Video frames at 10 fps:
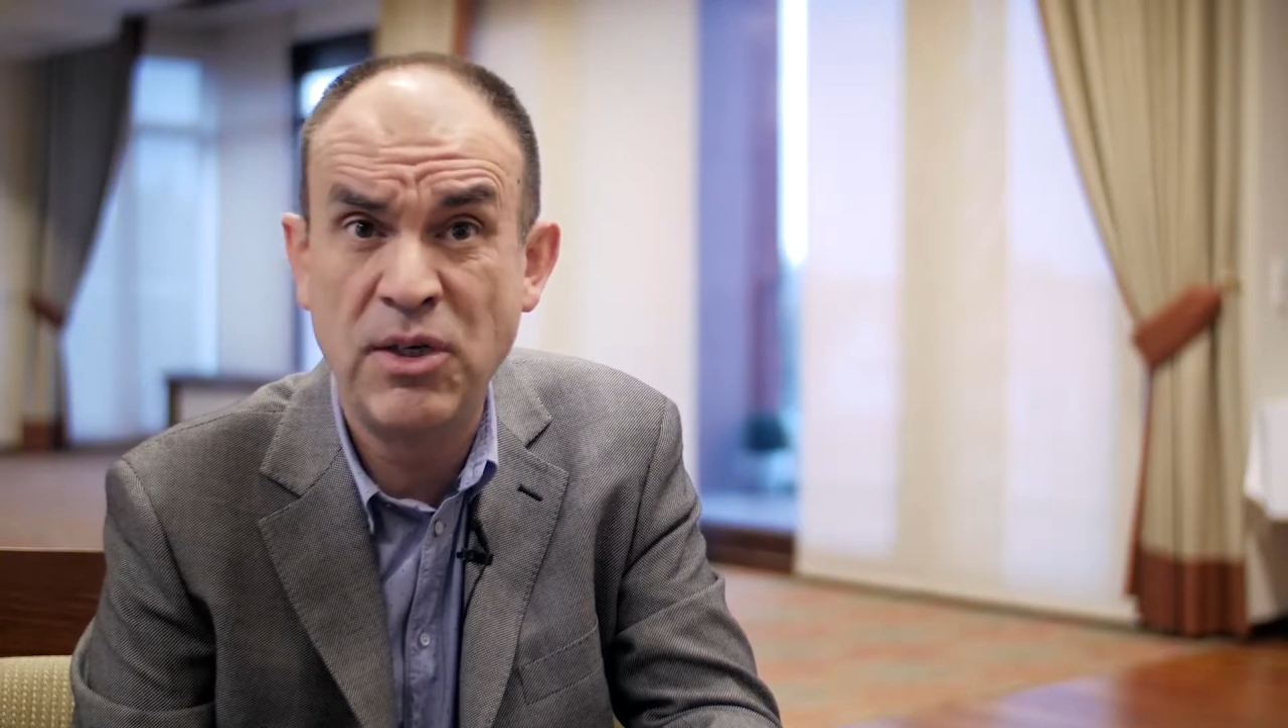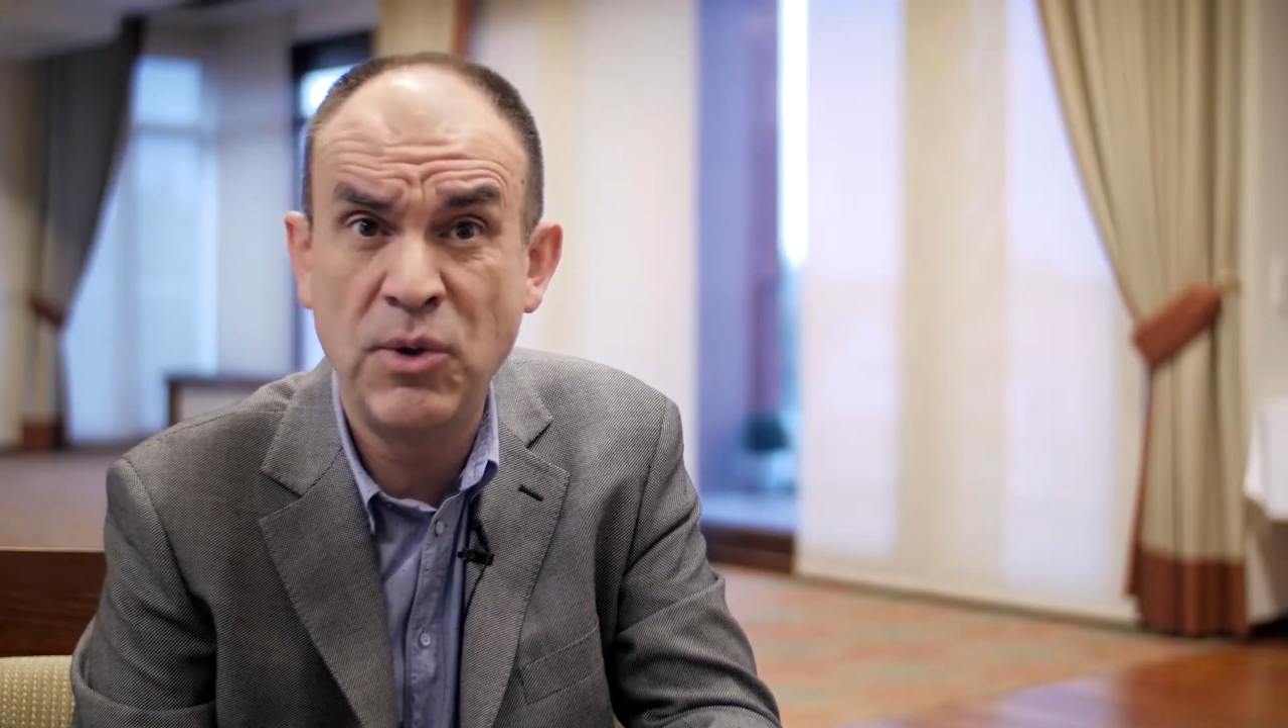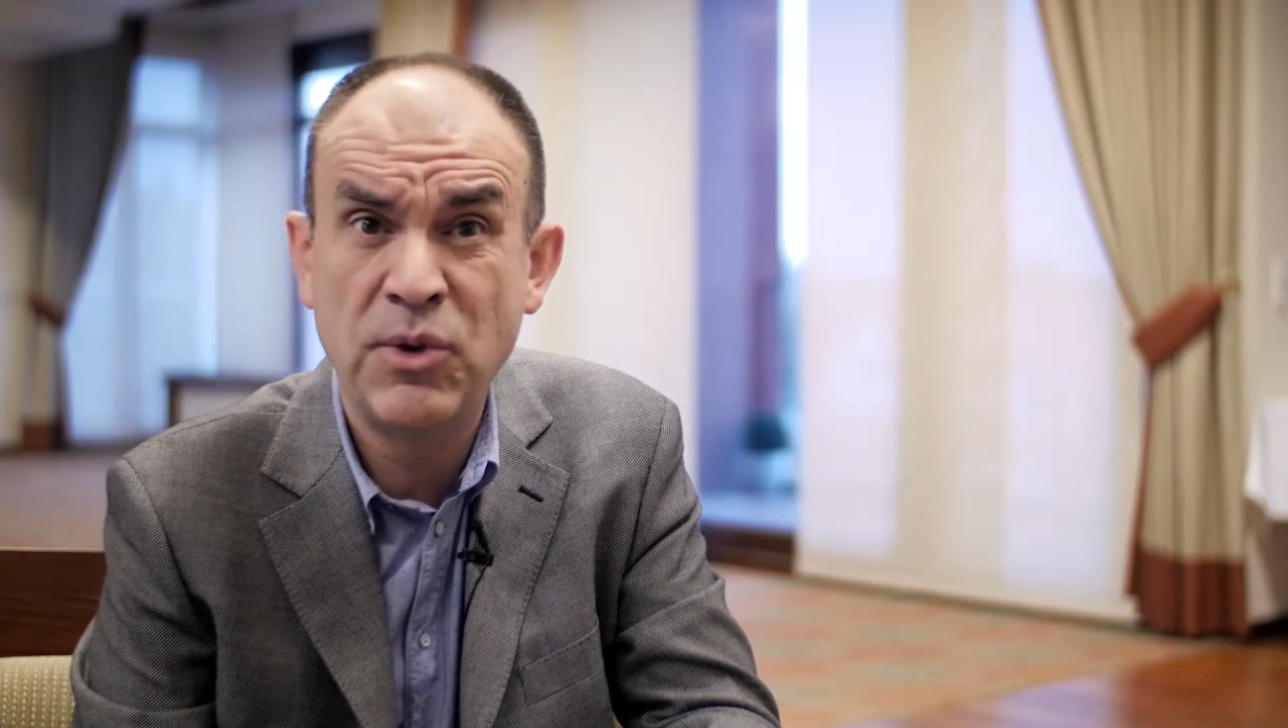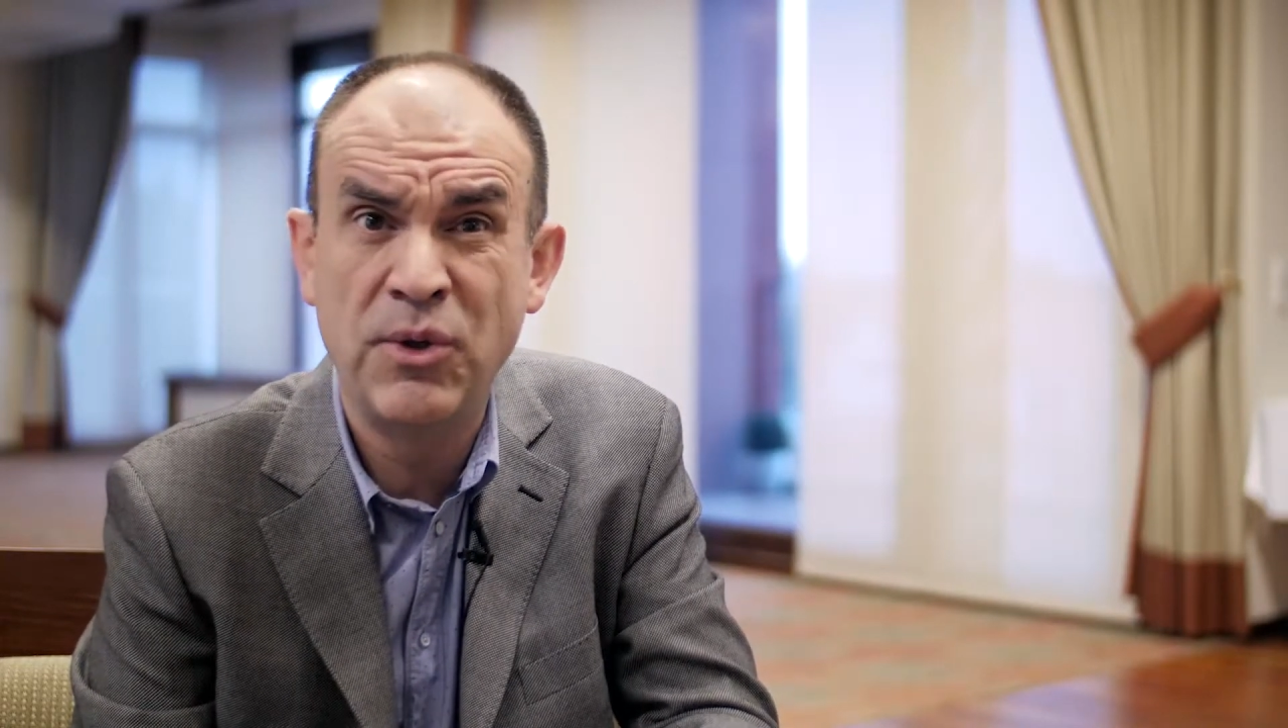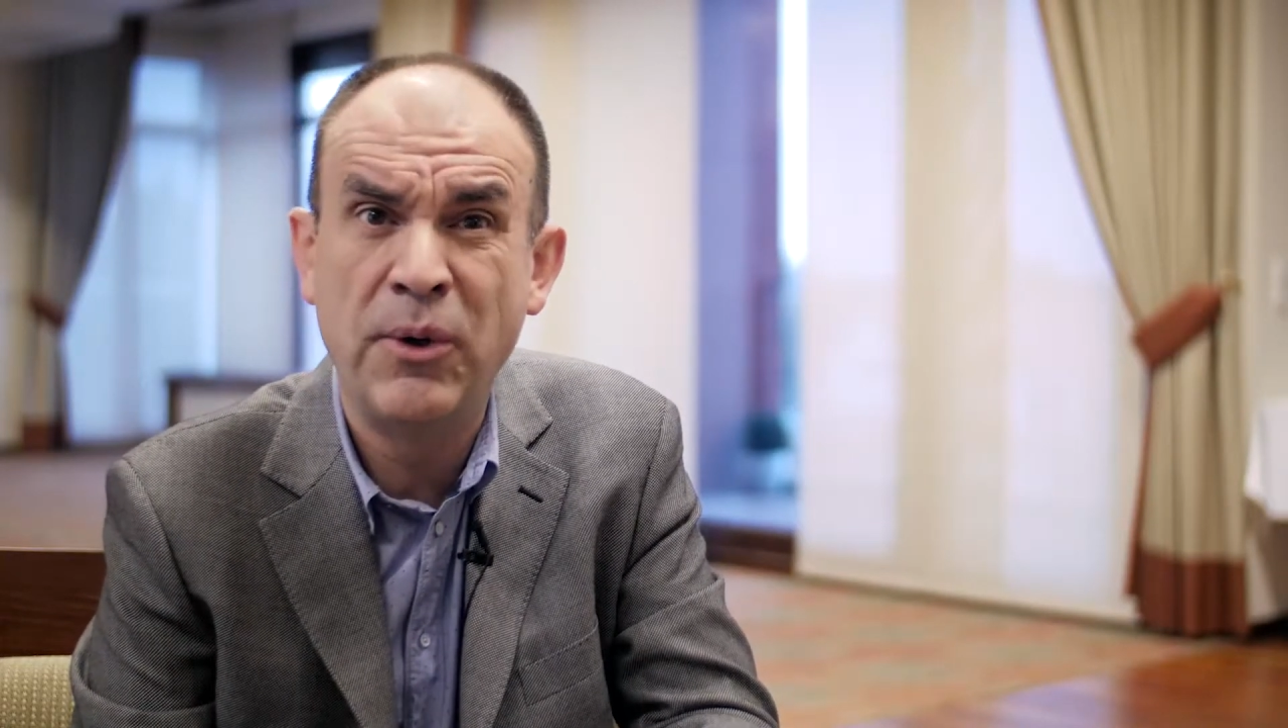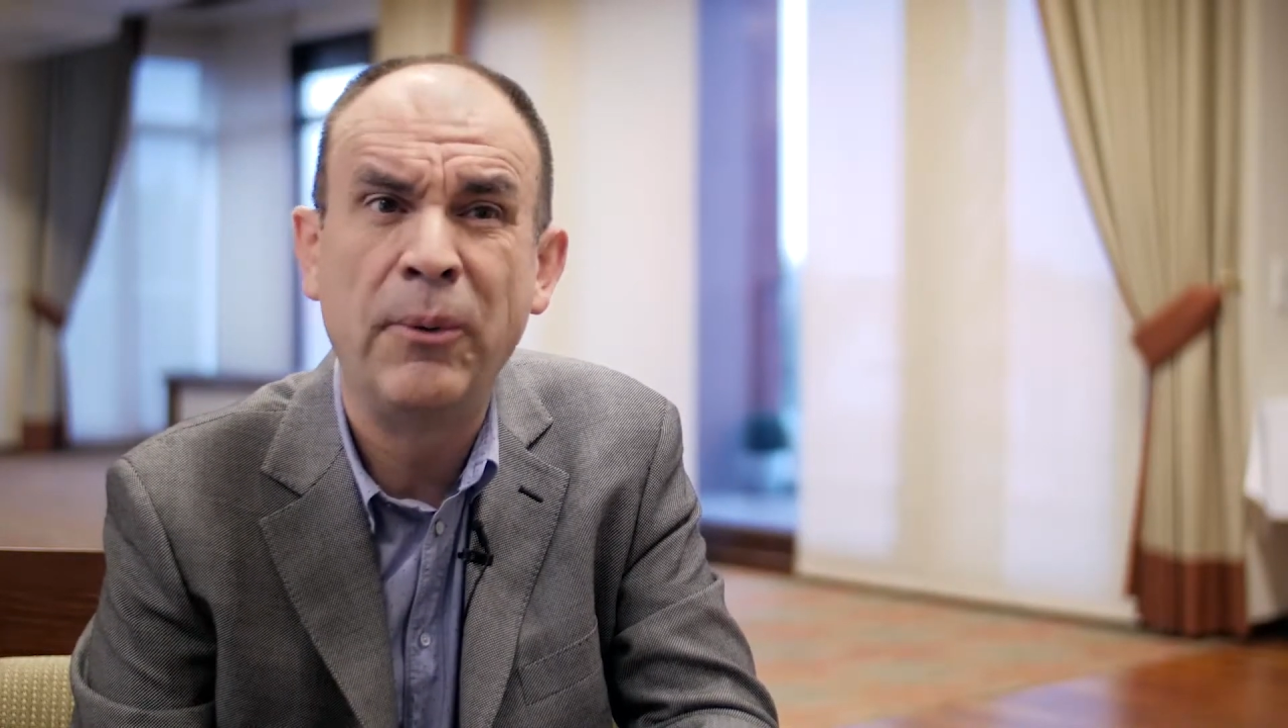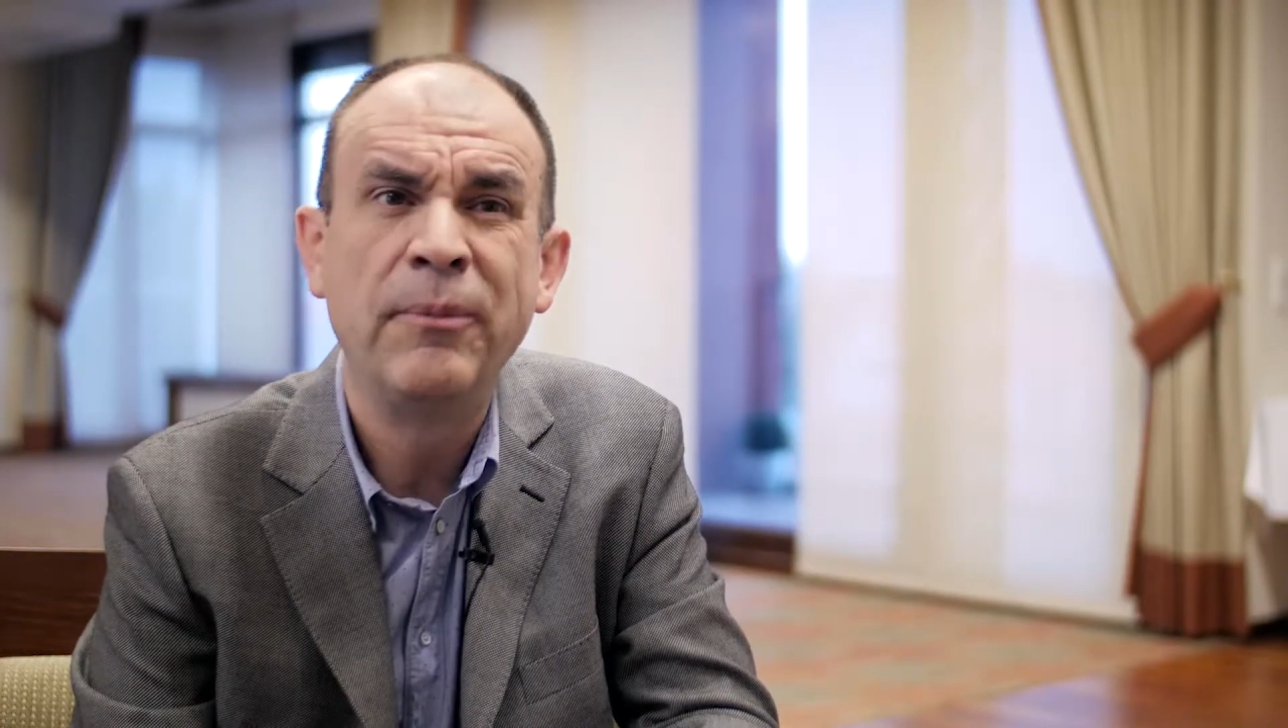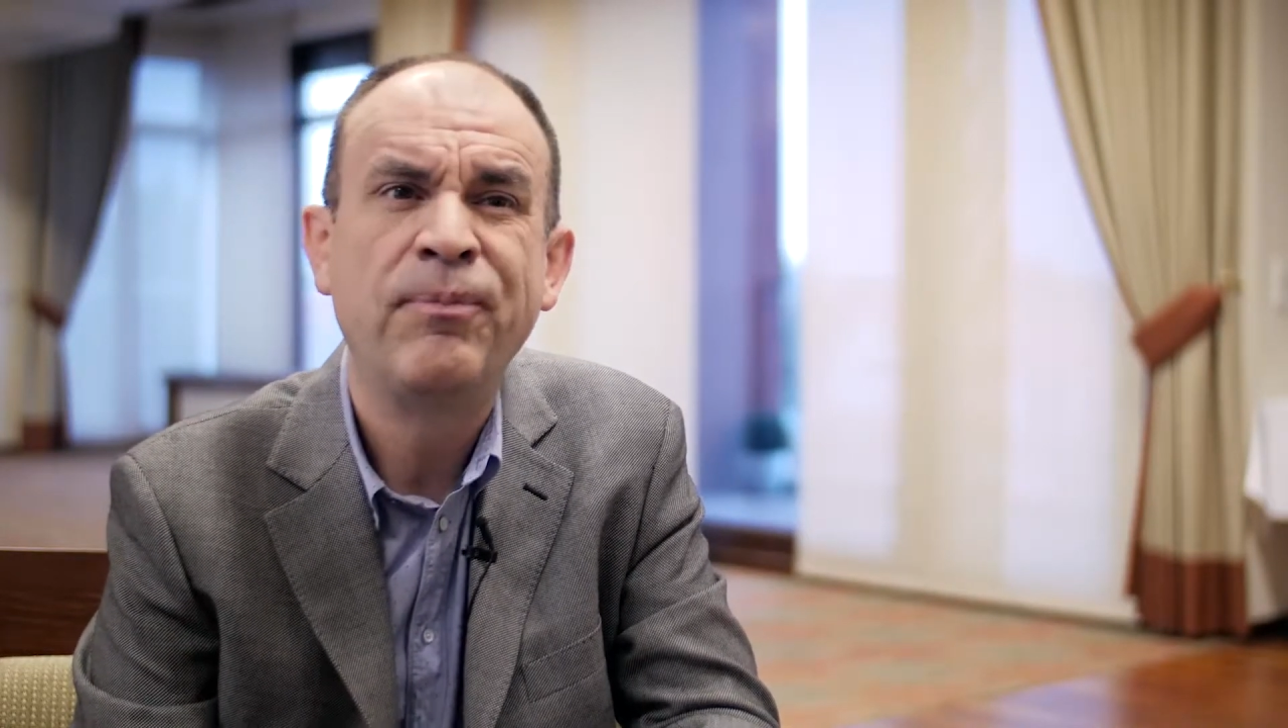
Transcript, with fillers: in utero.